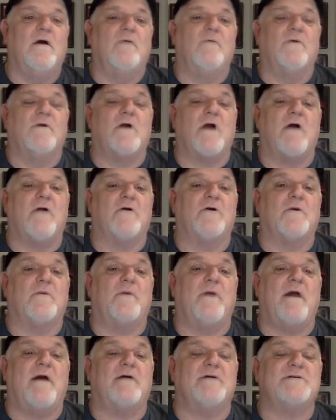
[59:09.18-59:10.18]
Ricardo
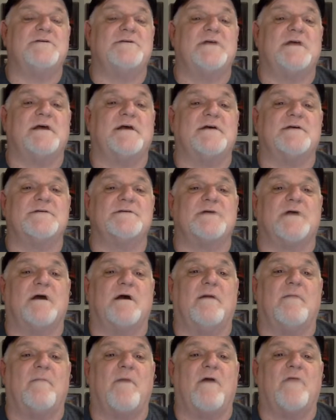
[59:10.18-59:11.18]
Cabrera says,
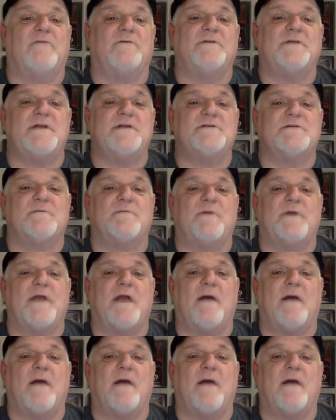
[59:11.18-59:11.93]
Marvel needs to bring